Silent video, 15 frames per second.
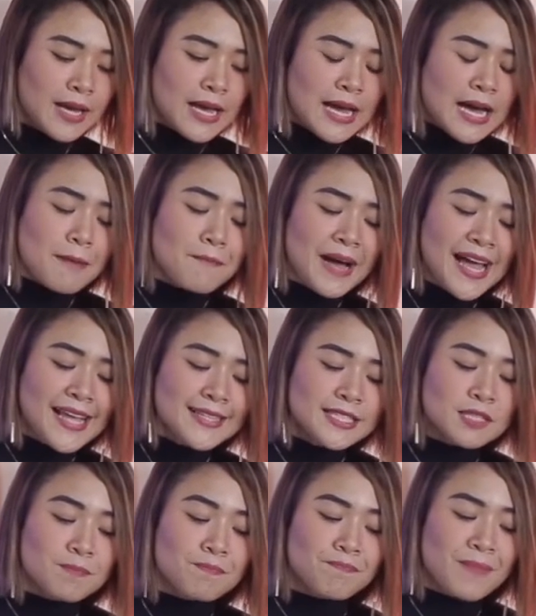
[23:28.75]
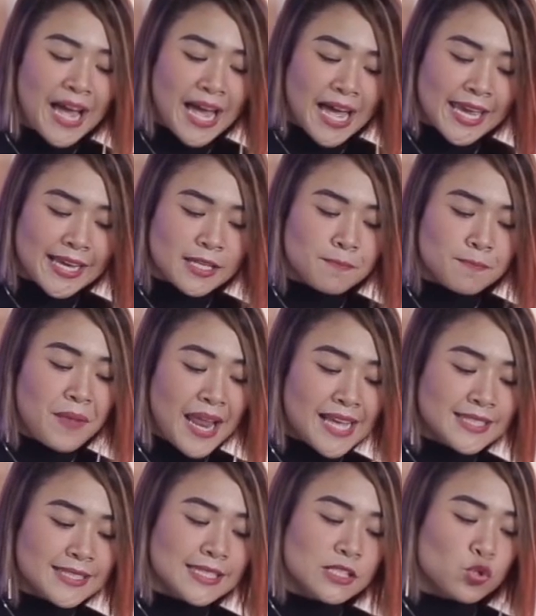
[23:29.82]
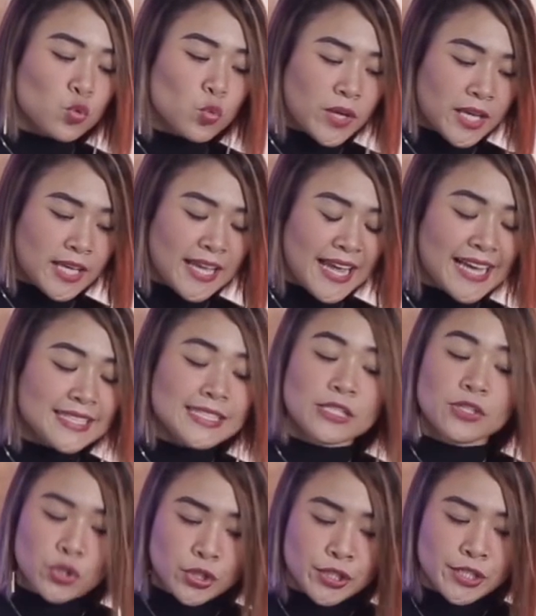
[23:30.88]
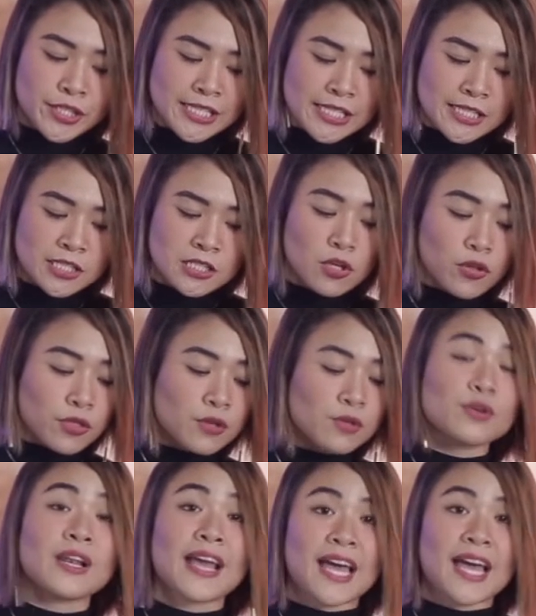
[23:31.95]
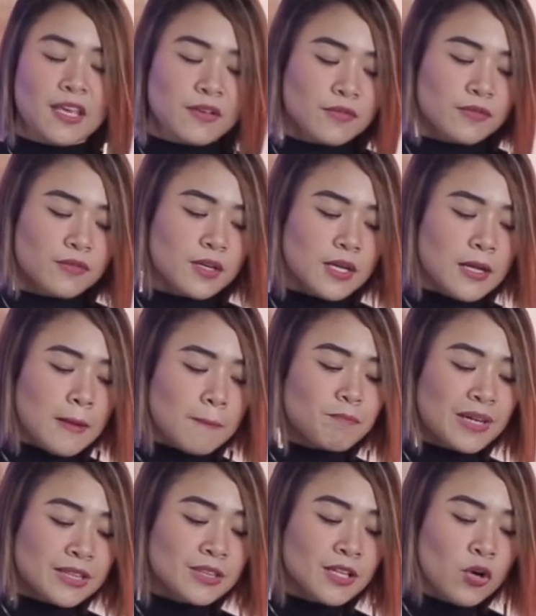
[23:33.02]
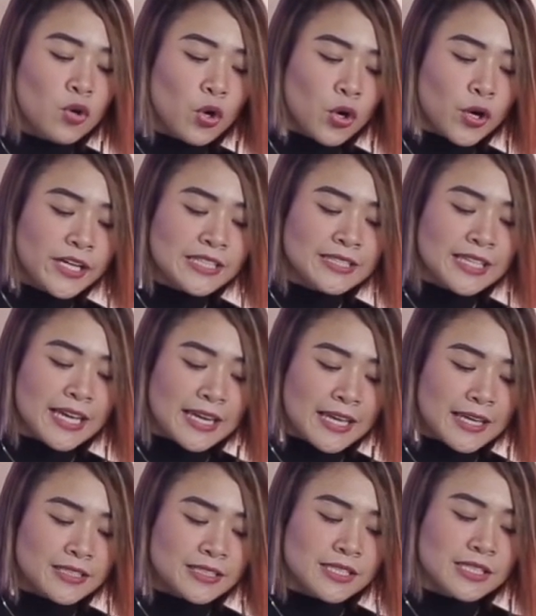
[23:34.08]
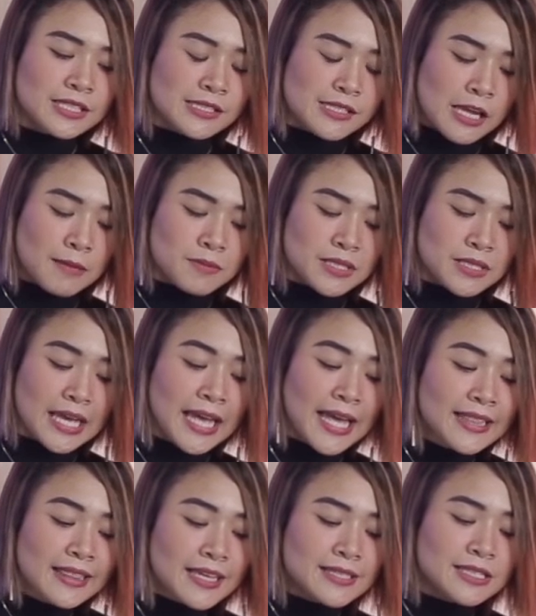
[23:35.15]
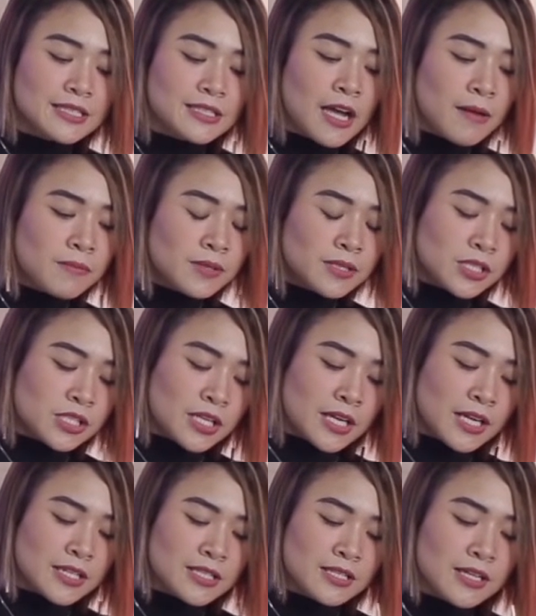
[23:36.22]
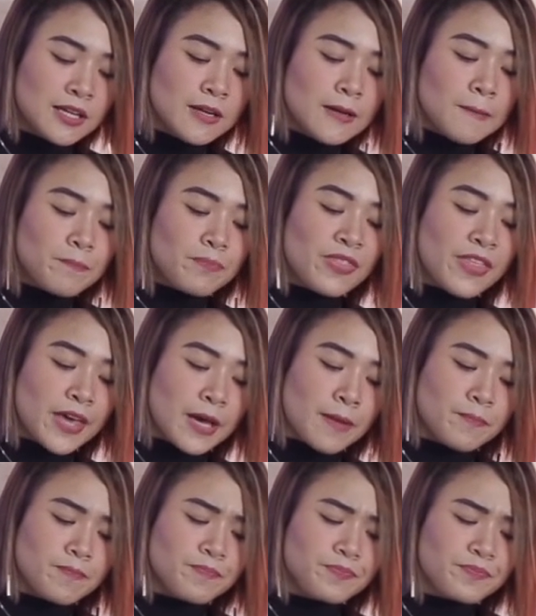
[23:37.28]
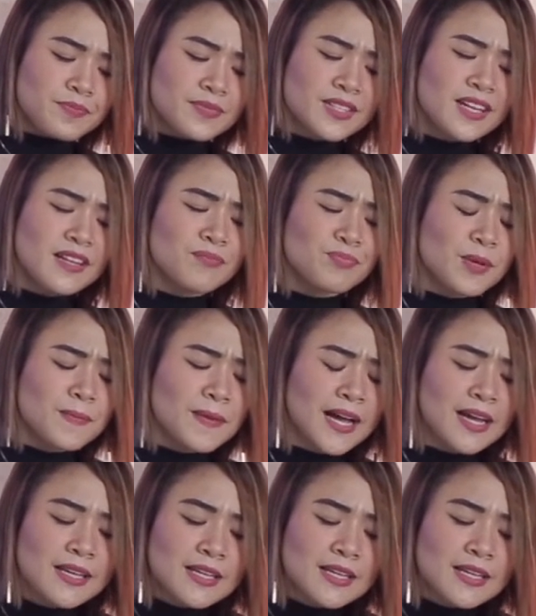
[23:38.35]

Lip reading: a man's mind plans his way as he journeys through life, but the Lord directs his steps and establishes them. Diba?